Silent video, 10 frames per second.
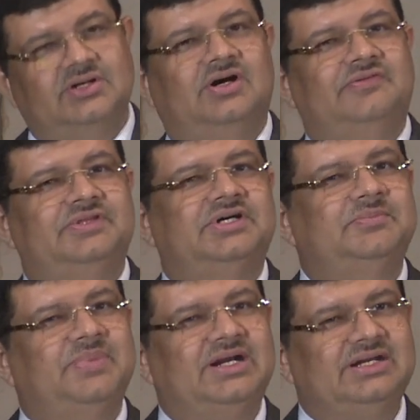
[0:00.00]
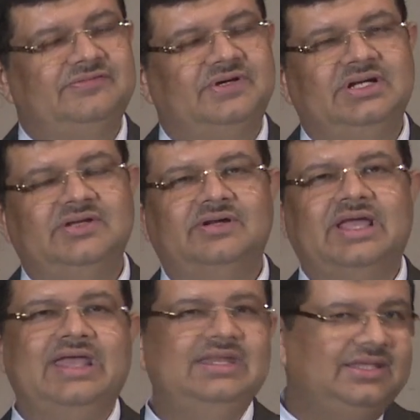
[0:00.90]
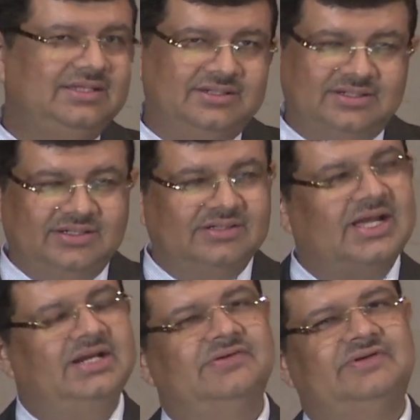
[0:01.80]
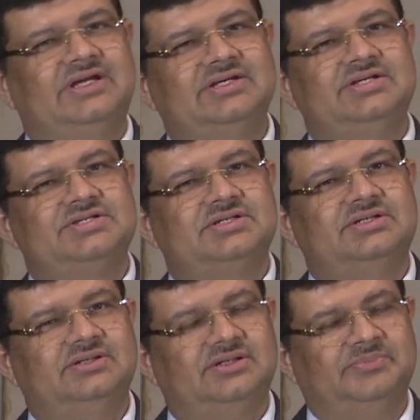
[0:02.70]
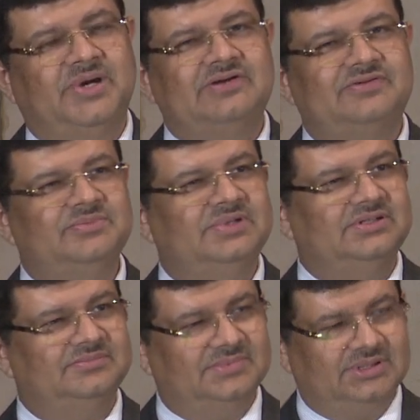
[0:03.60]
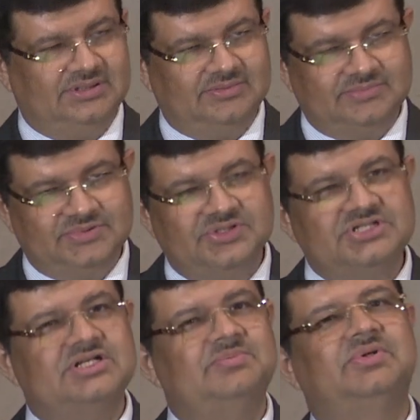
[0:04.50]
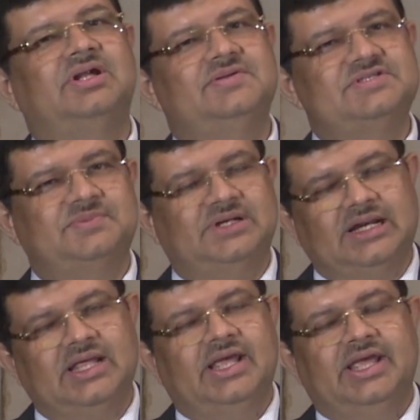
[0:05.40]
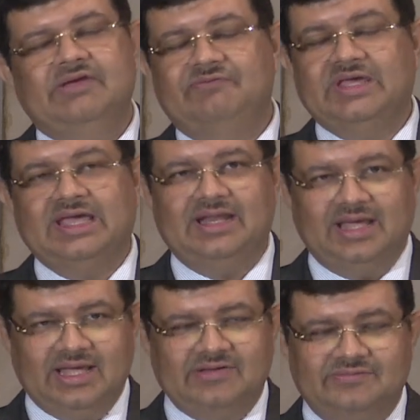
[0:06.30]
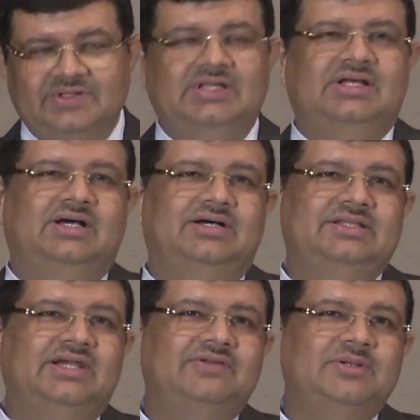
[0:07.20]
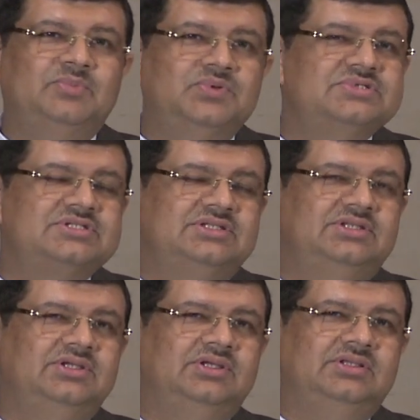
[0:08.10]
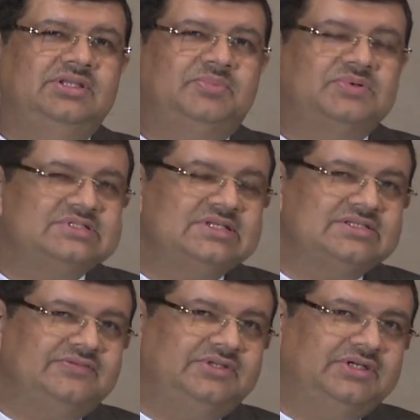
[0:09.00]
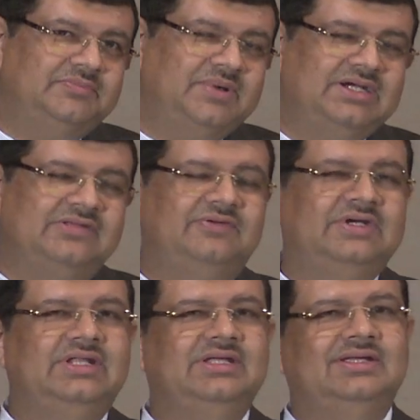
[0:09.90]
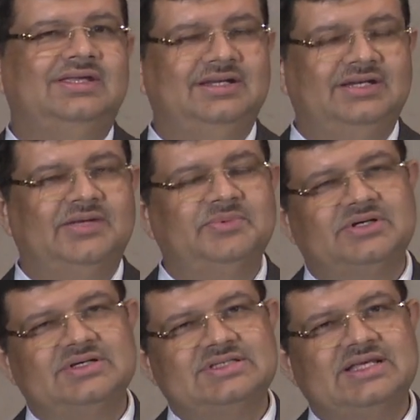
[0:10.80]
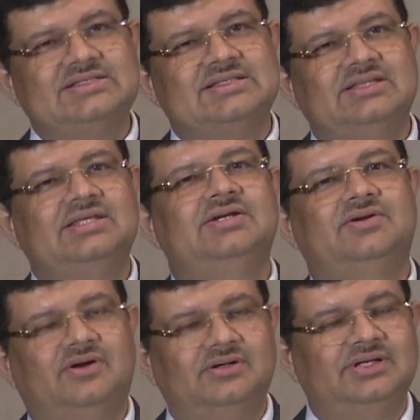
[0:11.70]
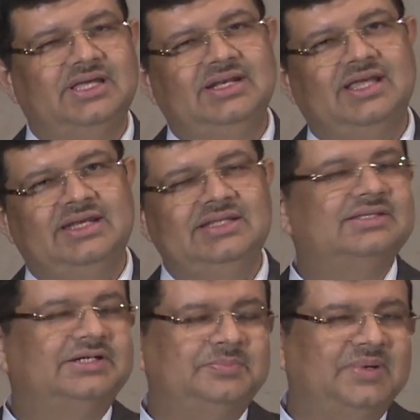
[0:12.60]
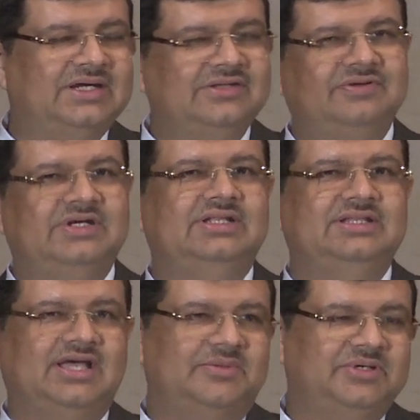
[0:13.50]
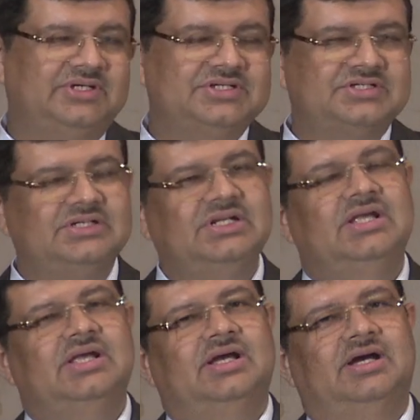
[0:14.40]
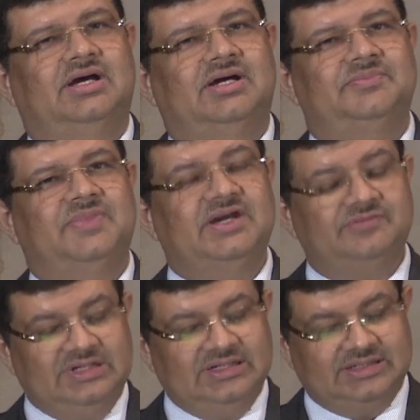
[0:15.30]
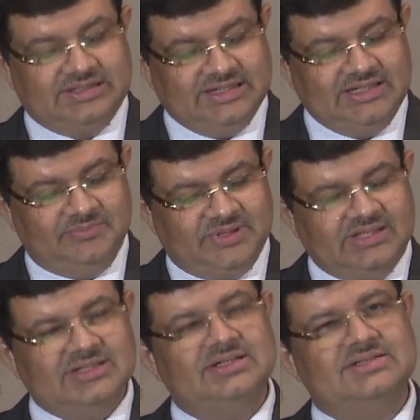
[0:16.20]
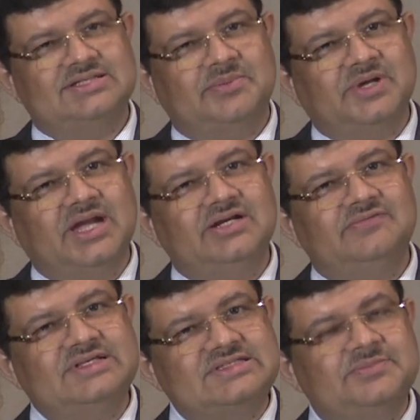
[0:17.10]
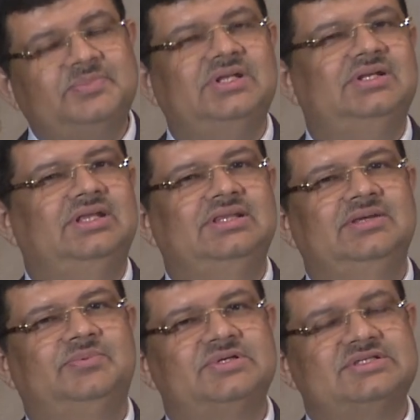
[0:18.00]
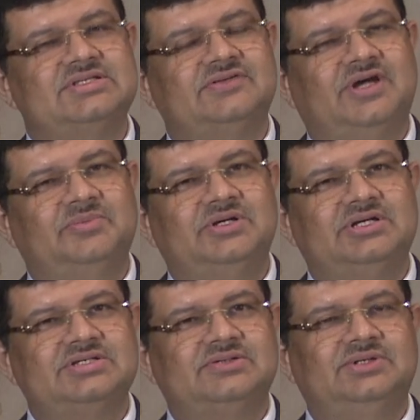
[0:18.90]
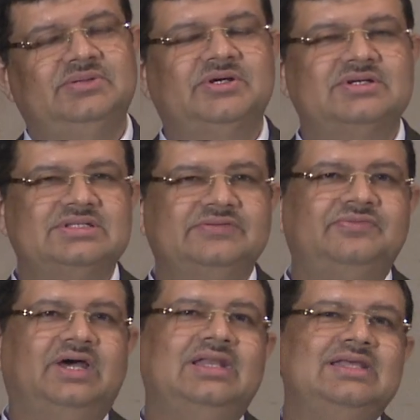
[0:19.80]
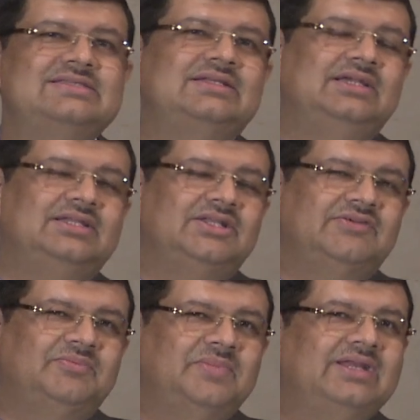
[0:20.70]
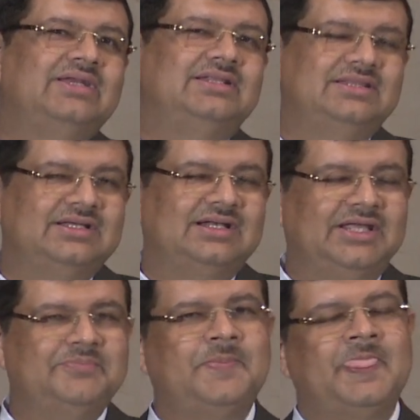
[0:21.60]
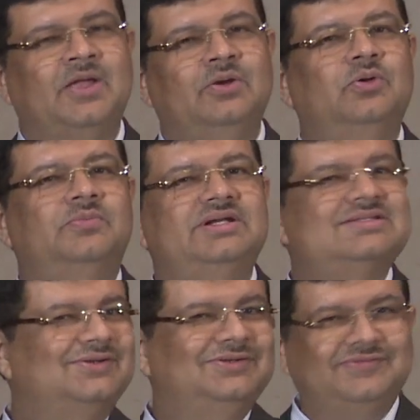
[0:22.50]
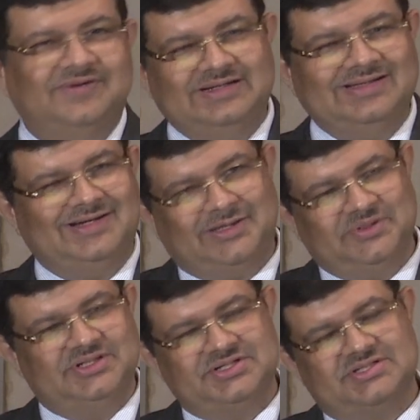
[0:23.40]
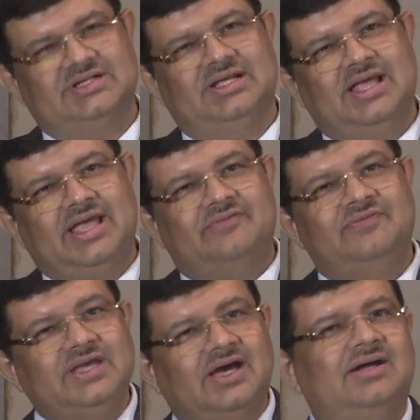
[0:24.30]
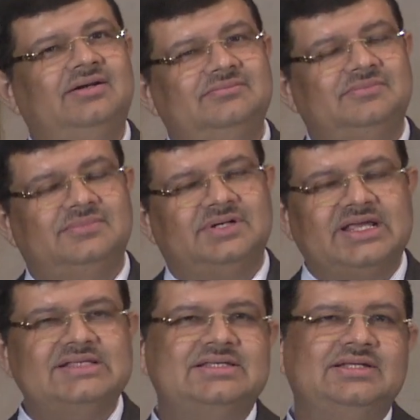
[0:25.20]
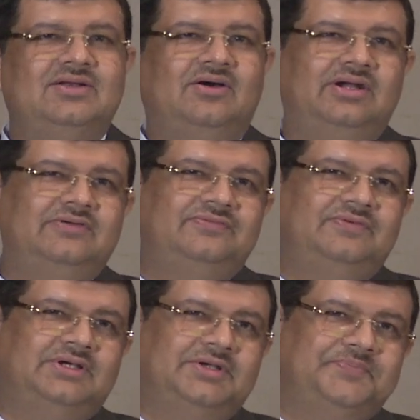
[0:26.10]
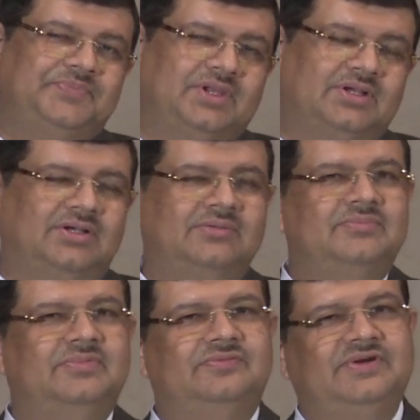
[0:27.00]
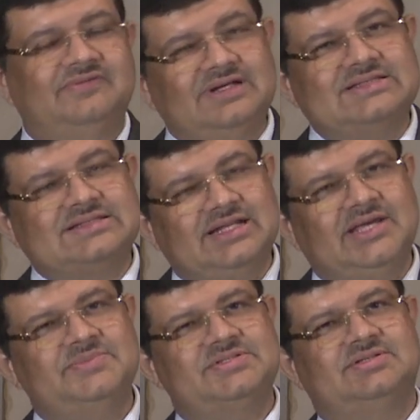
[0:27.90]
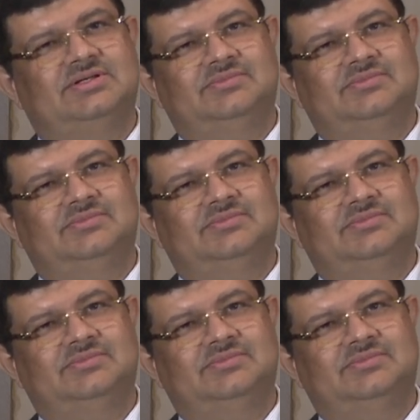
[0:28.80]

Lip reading: of third party funding or any kind of recognition apart from the judicial pronouncement, if we can have, that will boost the process of third party funding in India, because there is nothing wrong in any third party funding the arbitration. That will really bring some kind of discipline in the process of arbitration, only because if unless and until you have a merit in the claim, nobody is going to fund that arbitration. We are raising a lot of frivolous claims.